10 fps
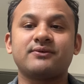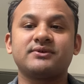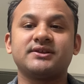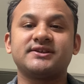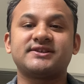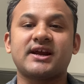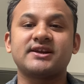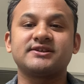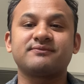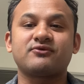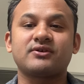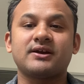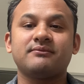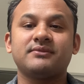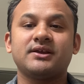with the strategy
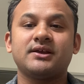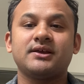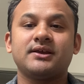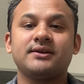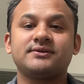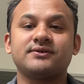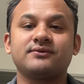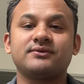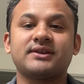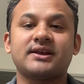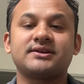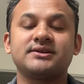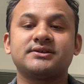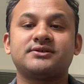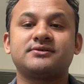program, so that
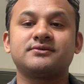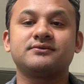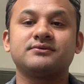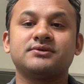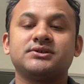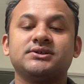is to